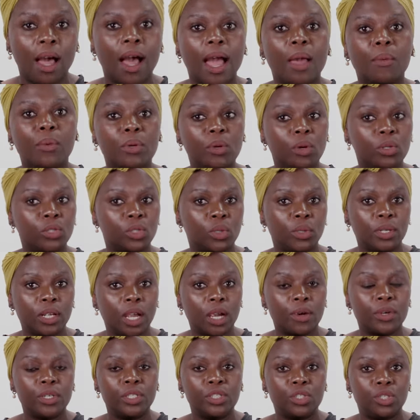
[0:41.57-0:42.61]
I would also
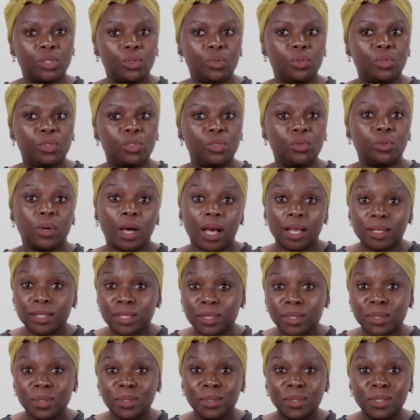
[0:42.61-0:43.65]
encourage you to
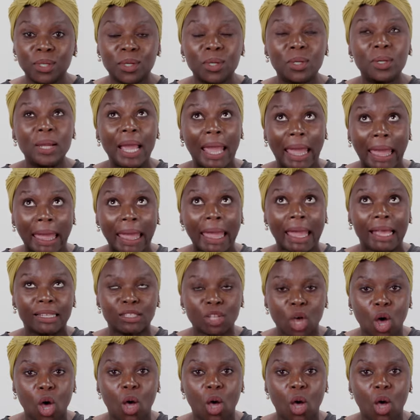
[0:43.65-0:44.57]
hustle your ass